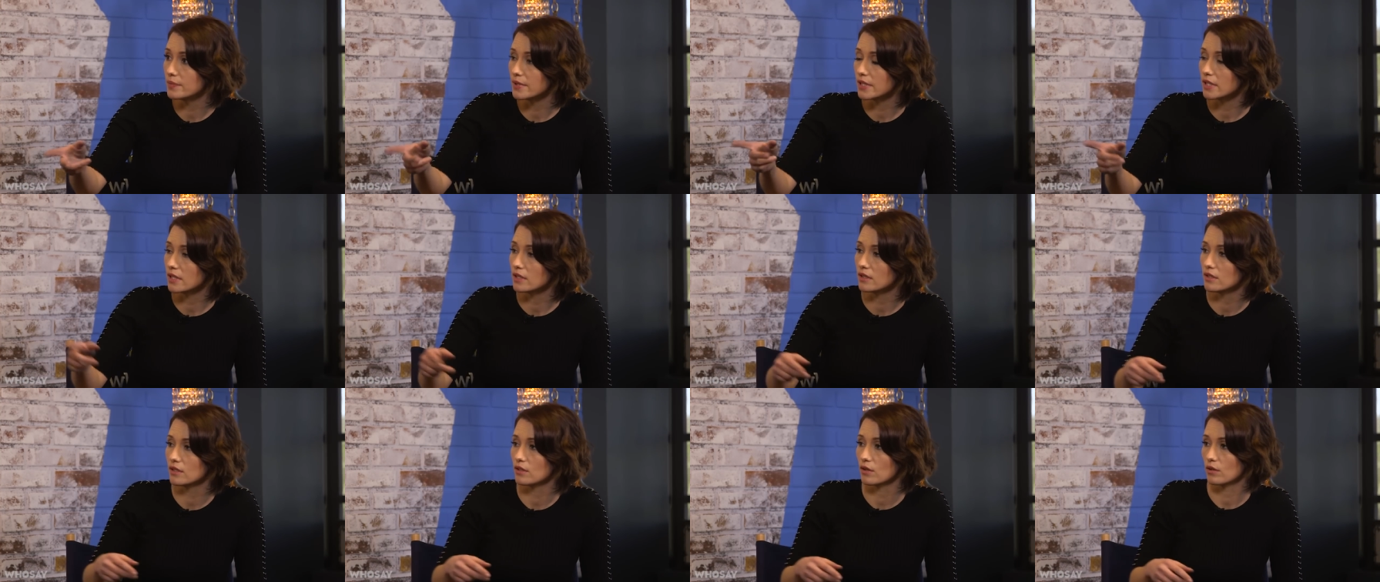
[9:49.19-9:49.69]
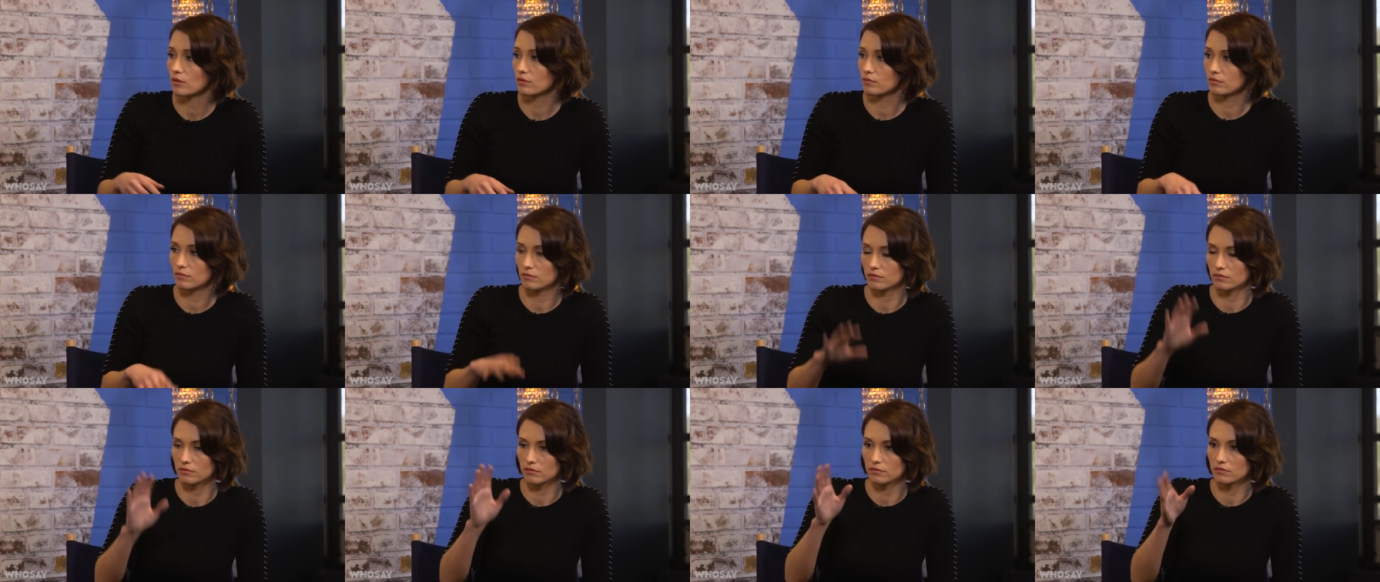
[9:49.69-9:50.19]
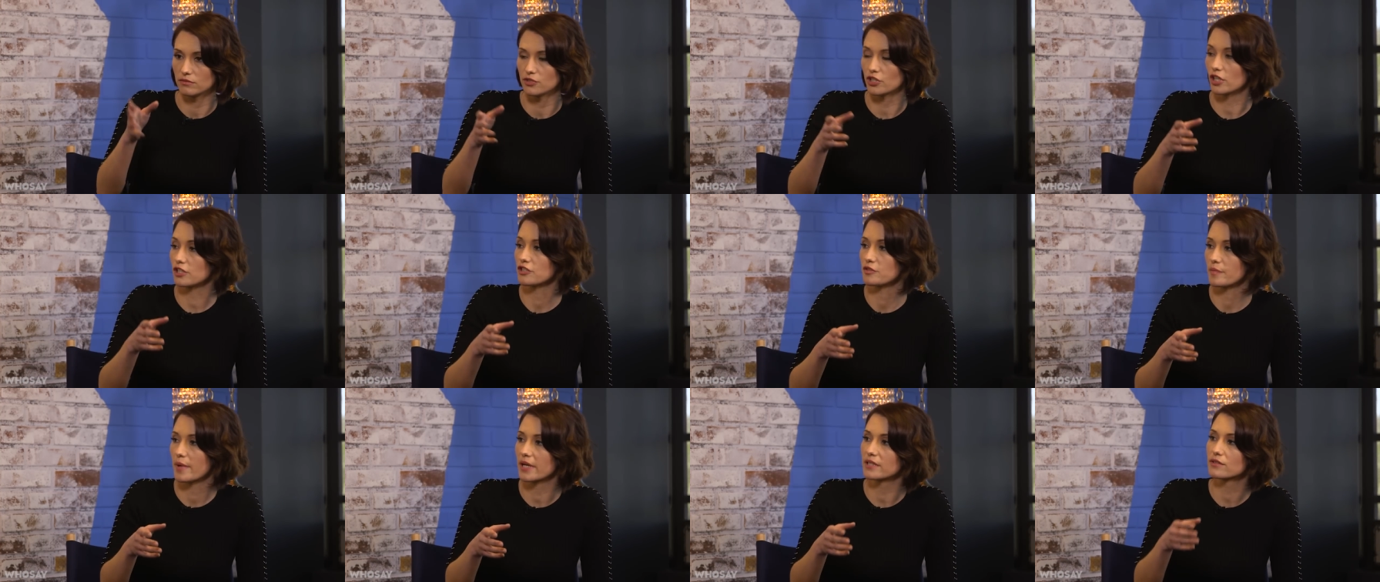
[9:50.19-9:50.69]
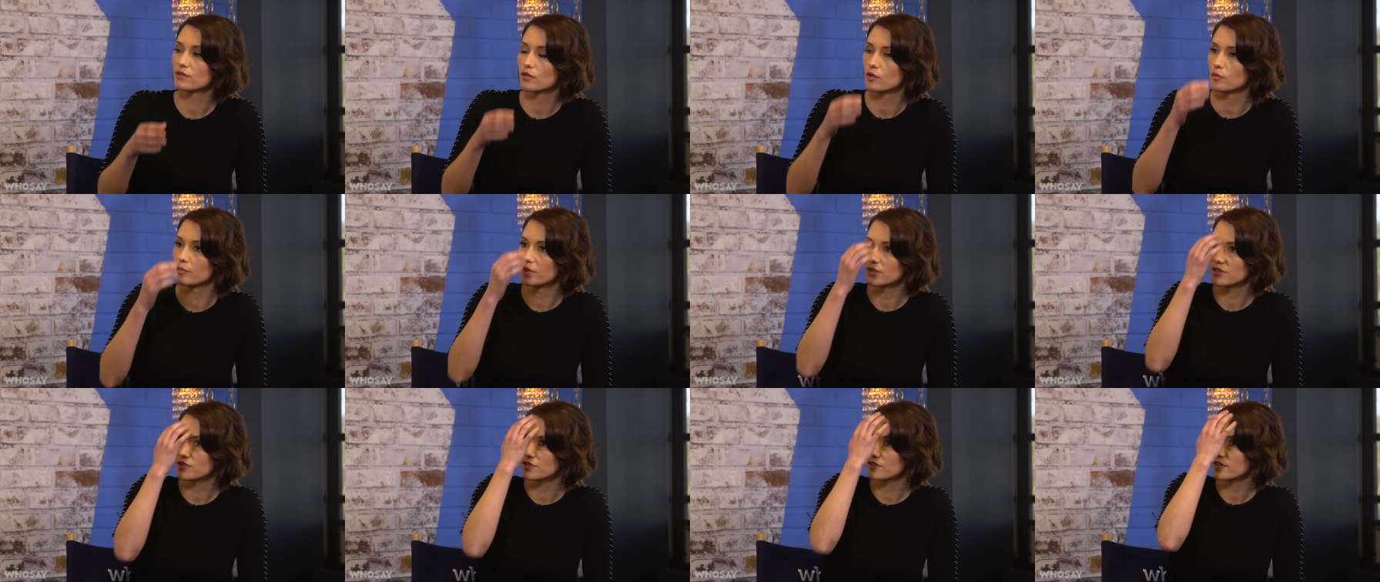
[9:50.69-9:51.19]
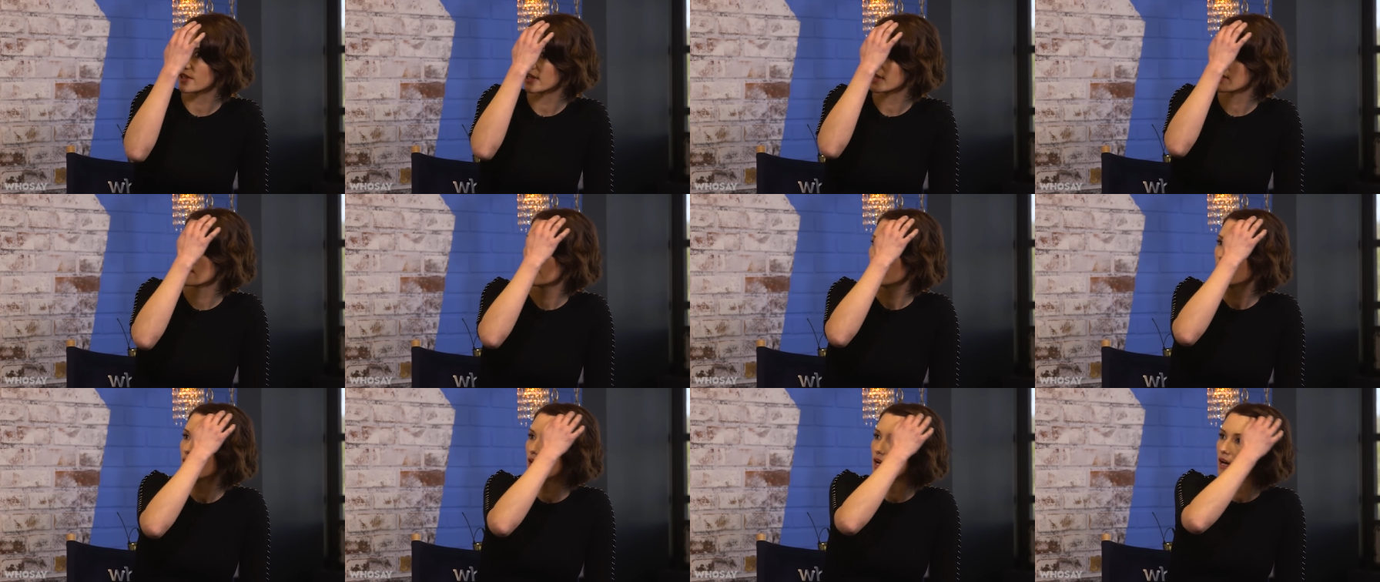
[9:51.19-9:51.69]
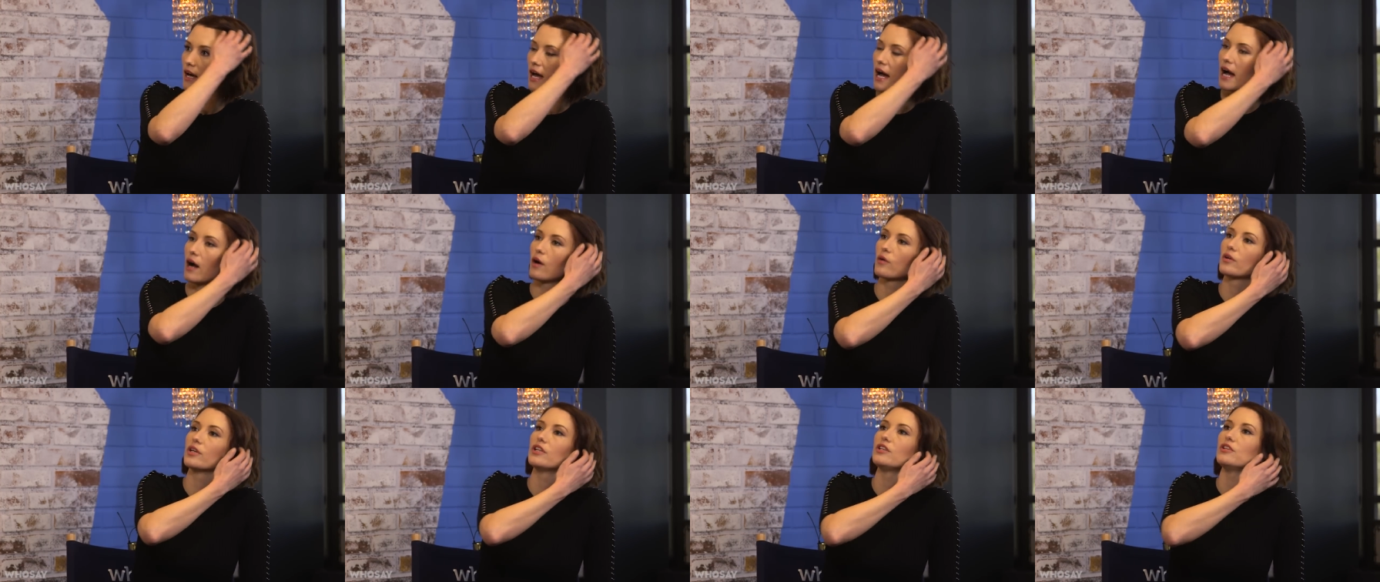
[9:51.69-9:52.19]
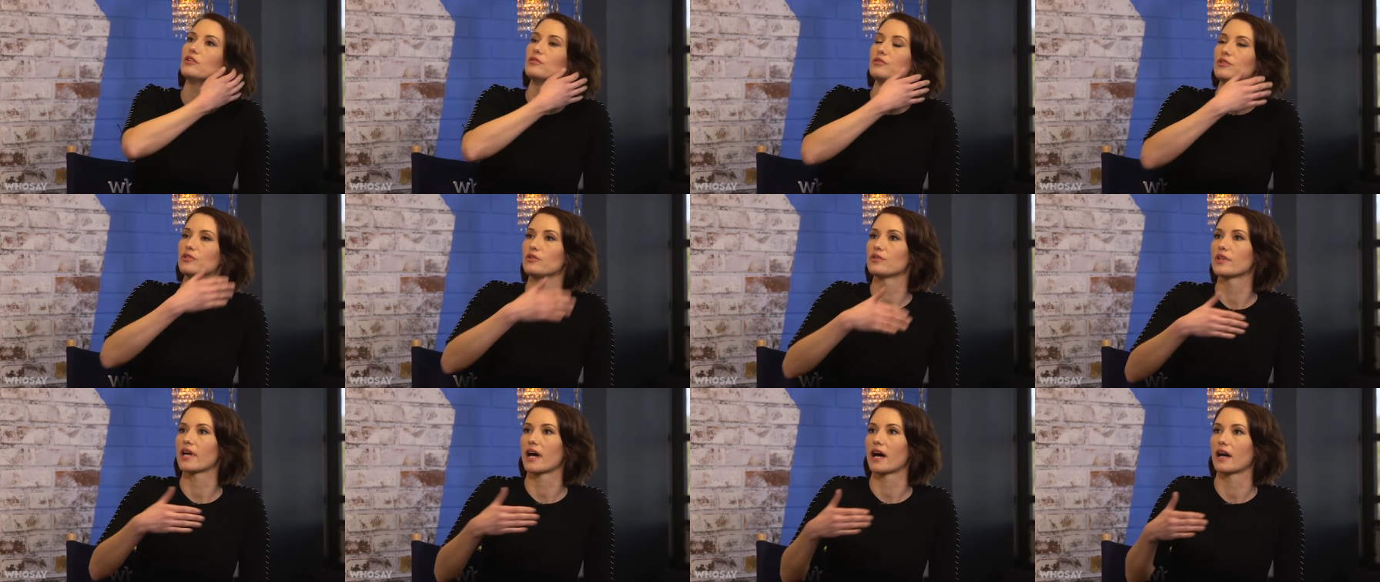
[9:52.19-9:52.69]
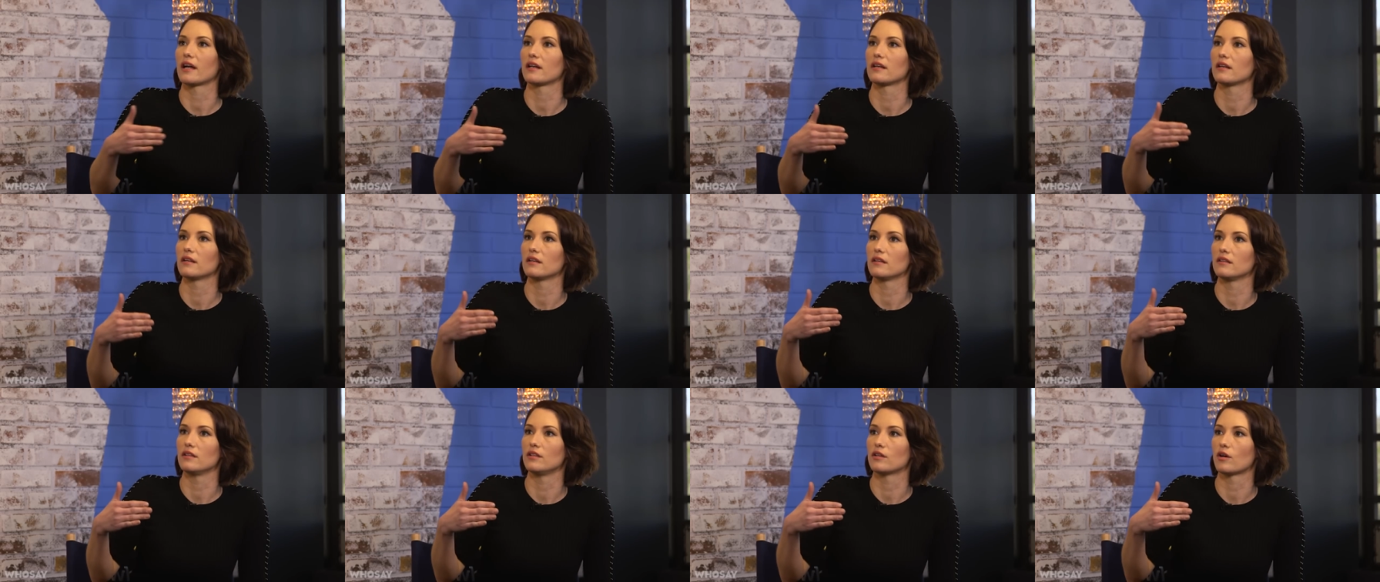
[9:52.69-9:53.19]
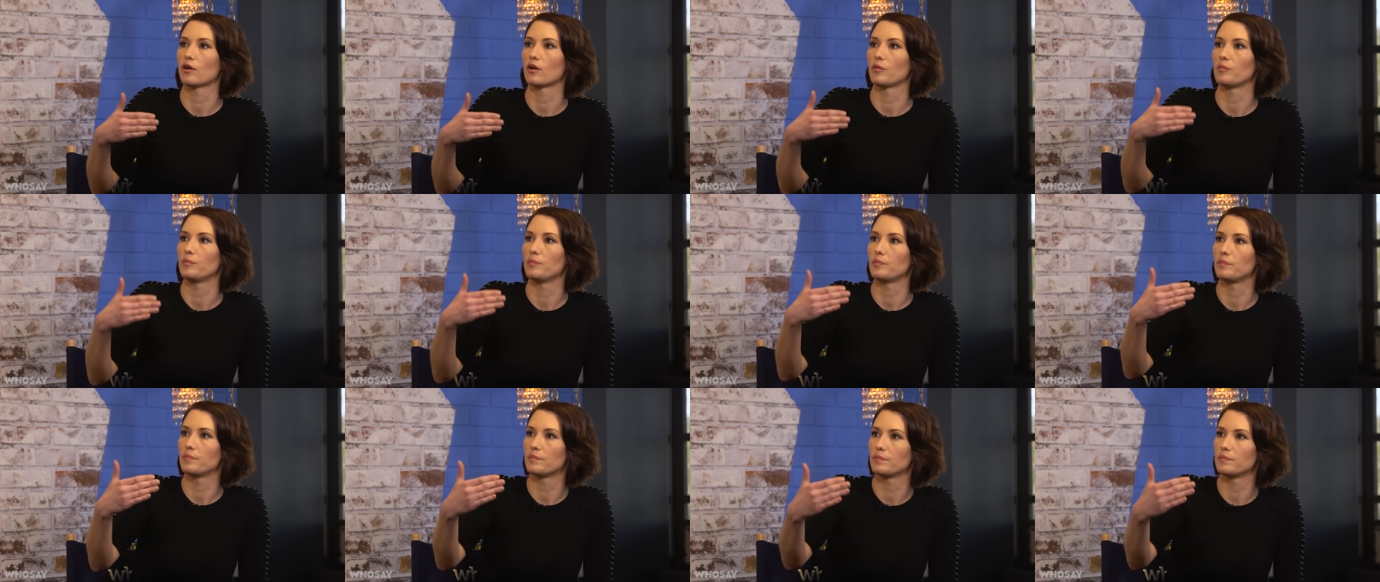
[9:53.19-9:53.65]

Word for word: being, you know, judgmental, but just like how can you do that, you know,